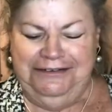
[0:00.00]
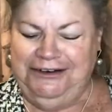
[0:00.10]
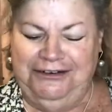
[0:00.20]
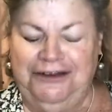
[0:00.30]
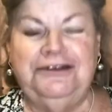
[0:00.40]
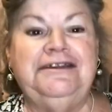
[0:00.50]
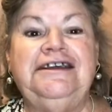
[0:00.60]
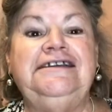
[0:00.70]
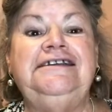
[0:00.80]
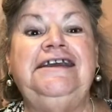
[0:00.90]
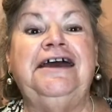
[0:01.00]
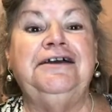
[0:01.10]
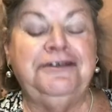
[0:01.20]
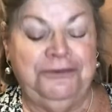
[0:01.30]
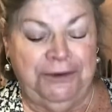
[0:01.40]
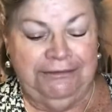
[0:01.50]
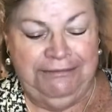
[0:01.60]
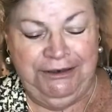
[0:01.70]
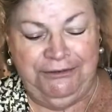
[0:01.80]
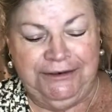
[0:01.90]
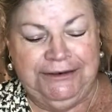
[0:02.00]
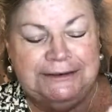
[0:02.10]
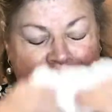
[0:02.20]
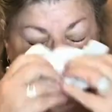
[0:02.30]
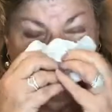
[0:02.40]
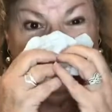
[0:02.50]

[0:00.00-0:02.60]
don't know, the youngest one, Kelvin, is the